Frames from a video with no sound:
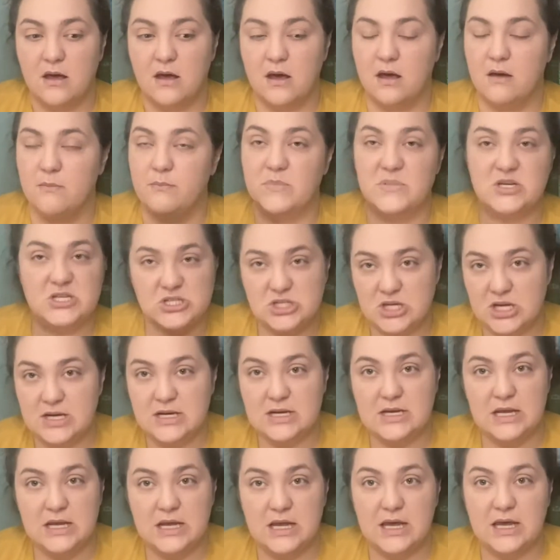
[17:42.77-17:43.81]
machine
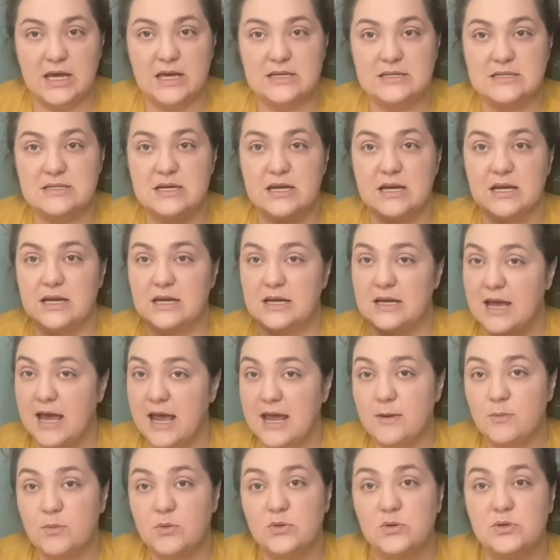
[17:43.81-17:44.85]
knit
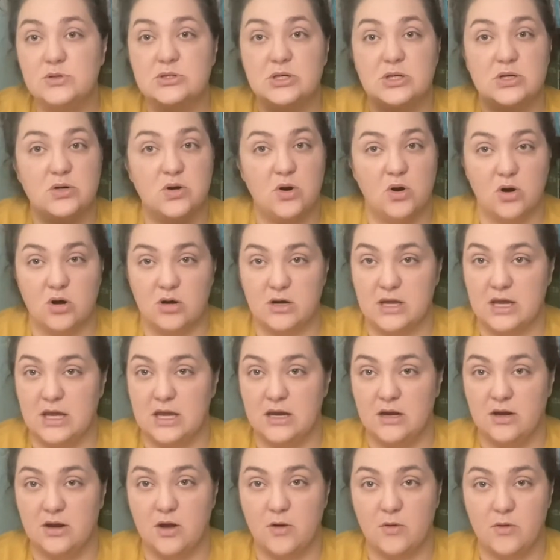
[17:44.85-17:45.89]
cabled cardigan
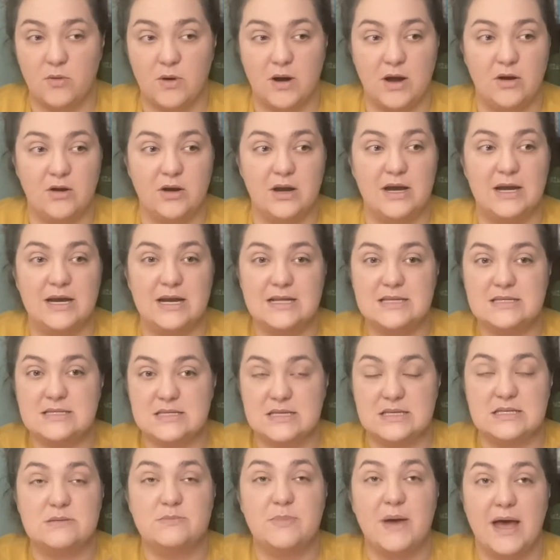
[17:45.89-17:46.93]
going around, and it's
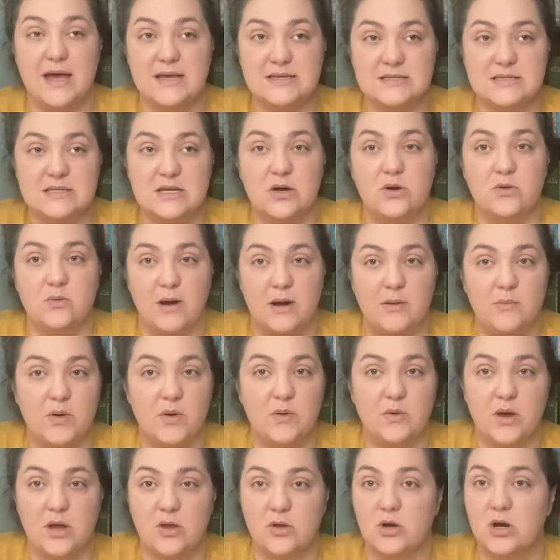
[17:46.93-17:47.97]
this pastel rainbow
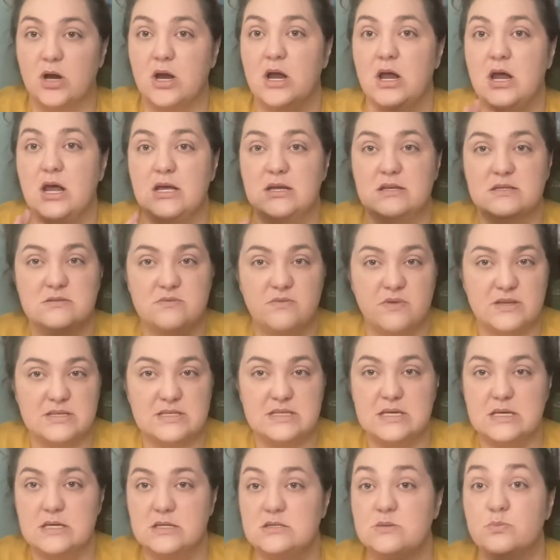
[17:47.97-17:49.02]
color. It's
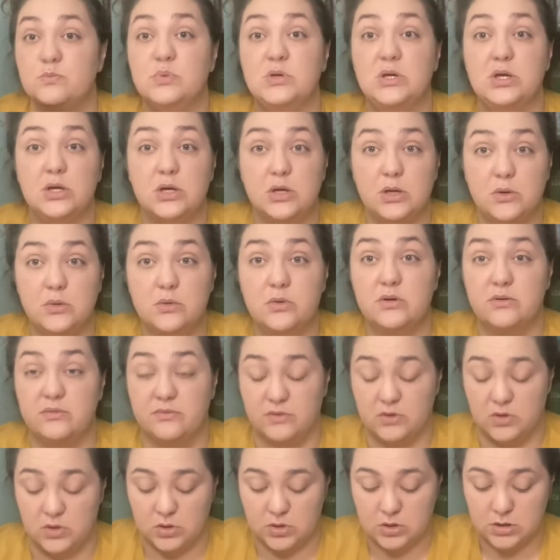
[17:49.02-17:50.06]
fuzzy, it's
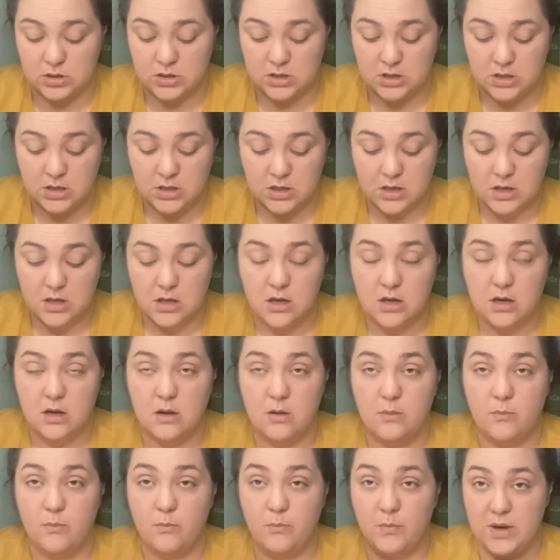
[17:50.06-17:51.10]
beautiful,
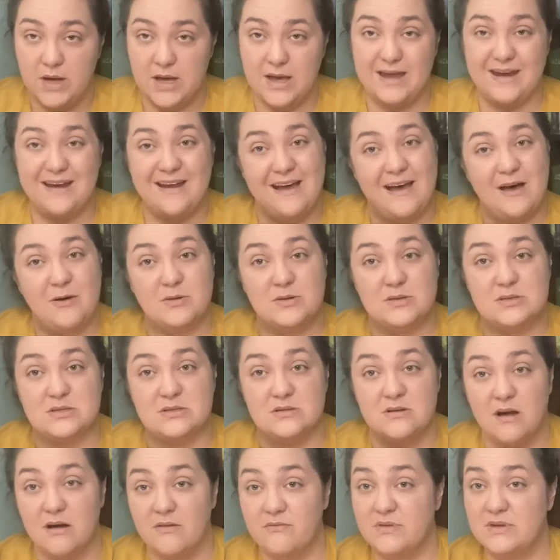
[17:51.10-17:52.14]
but I was
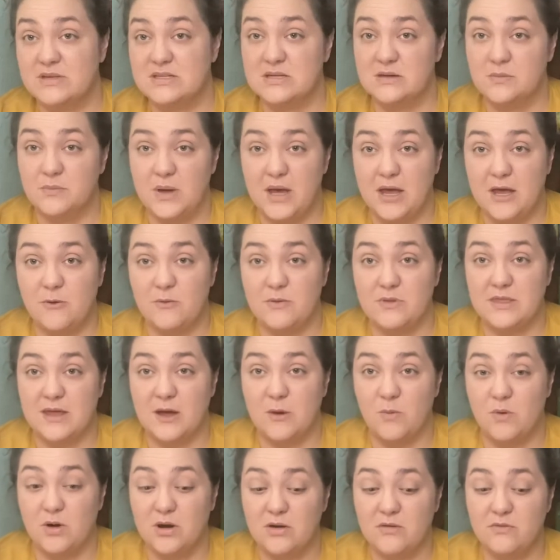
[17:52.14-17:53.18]
not fixing to pay what they
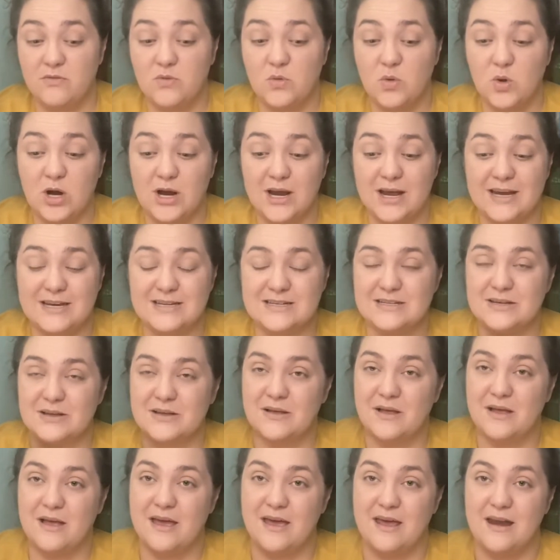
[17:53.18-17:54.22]
wanted for it,
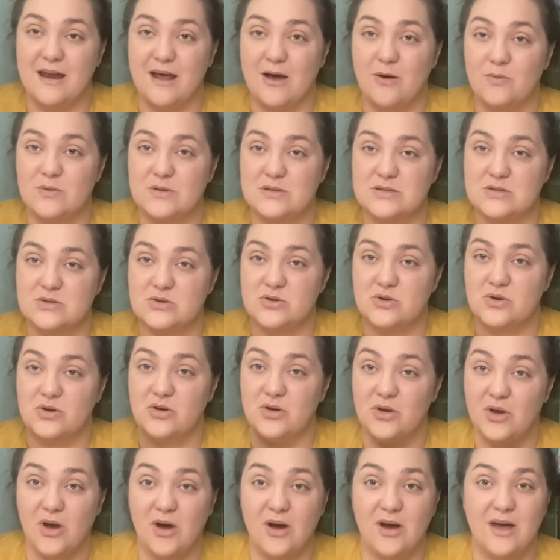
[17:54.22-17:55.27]
and I was
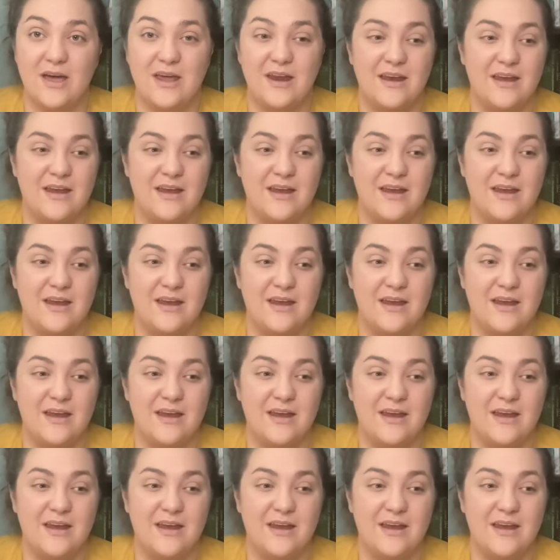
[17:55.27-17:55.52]
not